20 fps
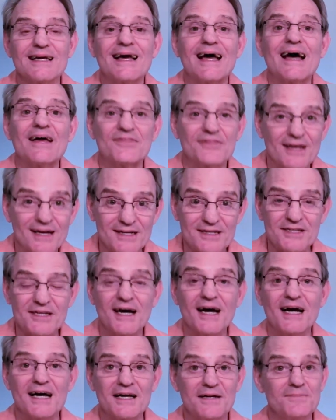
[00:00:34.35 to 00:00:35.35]
at that
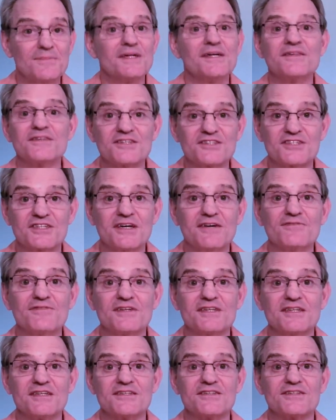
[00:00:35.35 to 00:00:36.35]
time in the
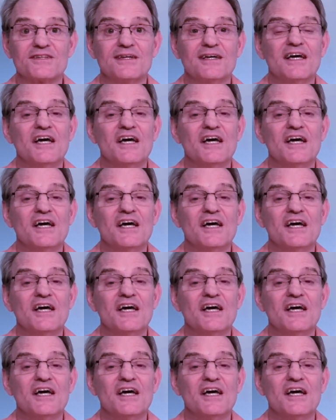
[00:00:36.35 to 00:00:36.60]
70s.